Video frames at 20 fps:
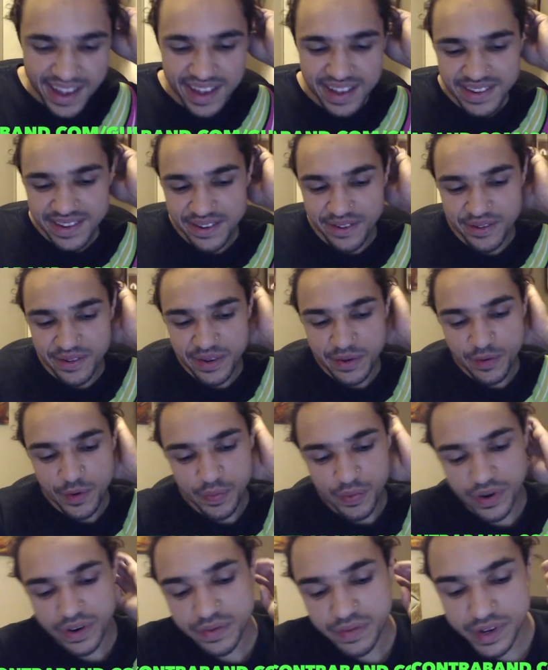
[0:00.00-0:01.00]
So we
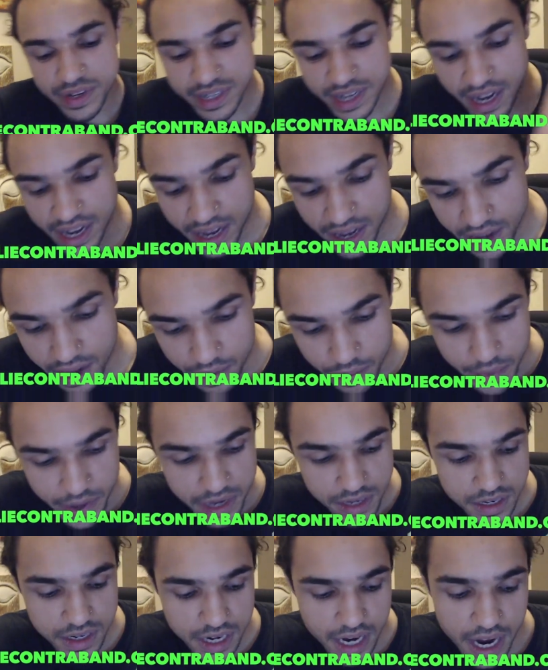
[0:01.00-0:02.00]
pretty much got a
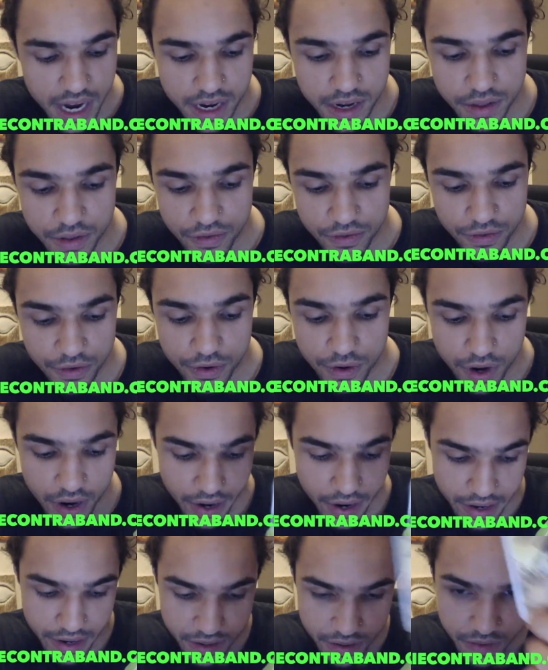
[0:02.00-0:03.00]
major con of the Fool
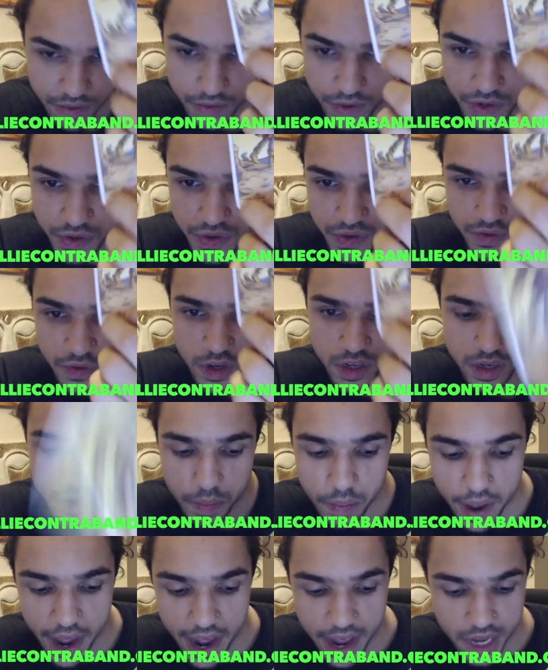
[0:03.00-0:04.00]
card, which is
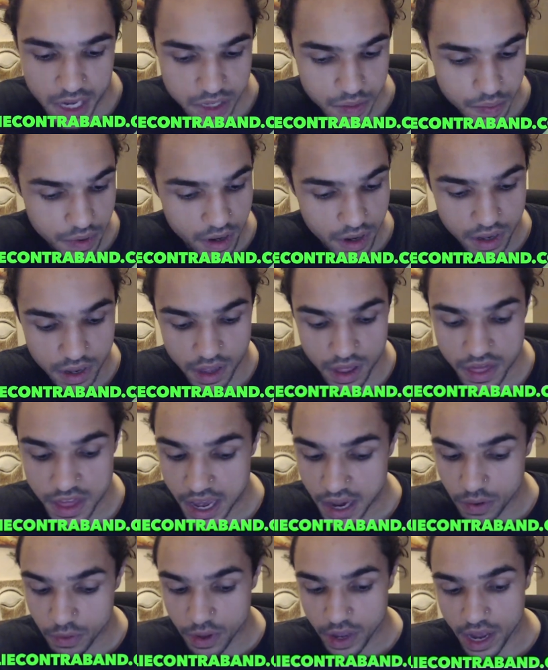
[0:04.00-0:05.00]
recent past. But other than
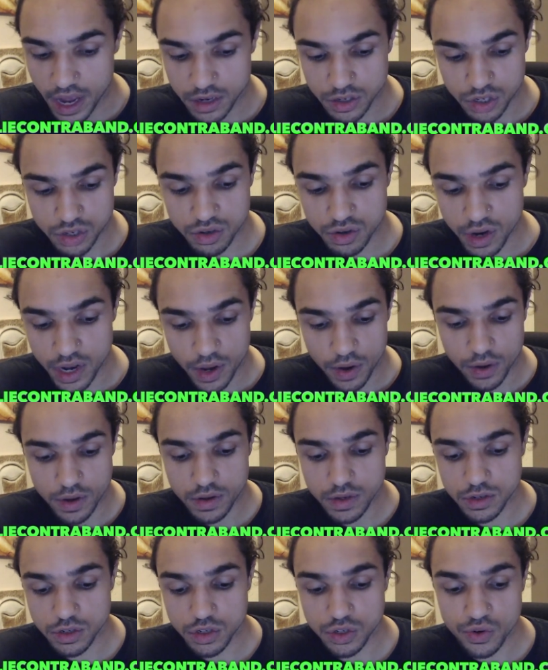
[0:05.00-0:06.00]
that, we got
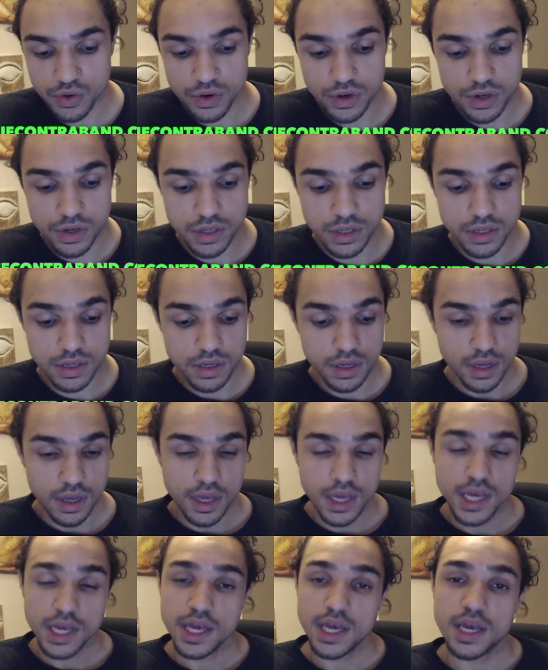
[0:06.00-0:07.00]
straight swords
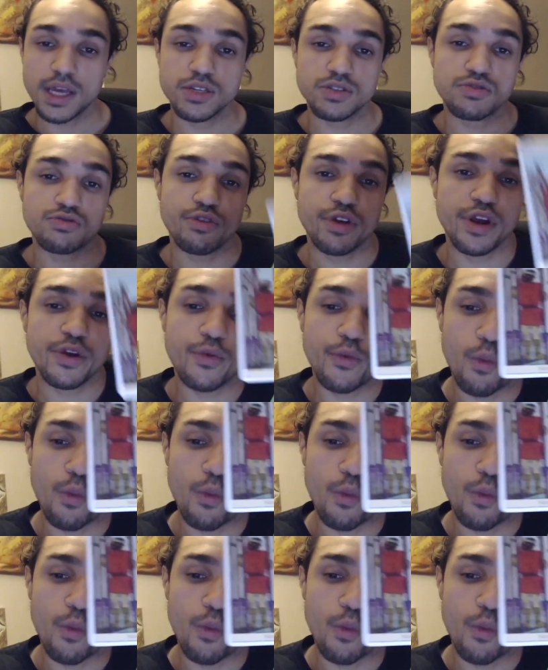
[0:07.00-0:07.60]
and straight